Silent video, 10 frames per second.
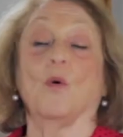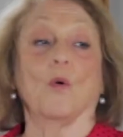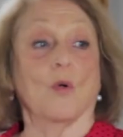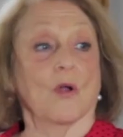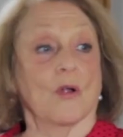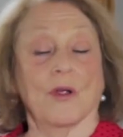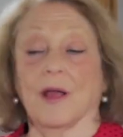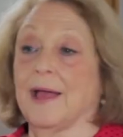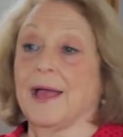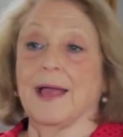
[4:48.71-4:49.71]
or,
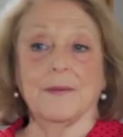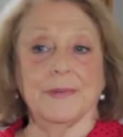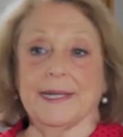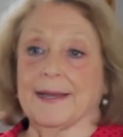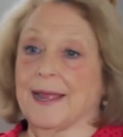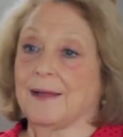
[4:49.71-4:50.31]
I mean,